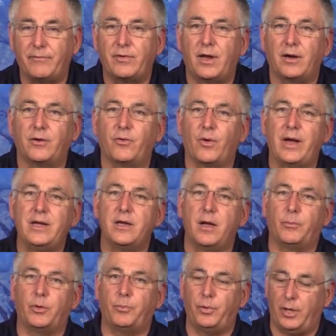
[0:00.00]
I've got a great
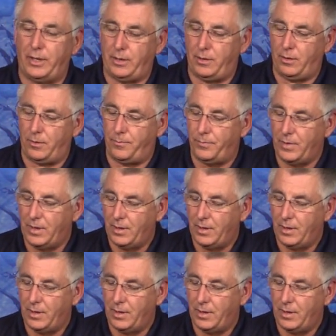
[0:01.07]
number plate here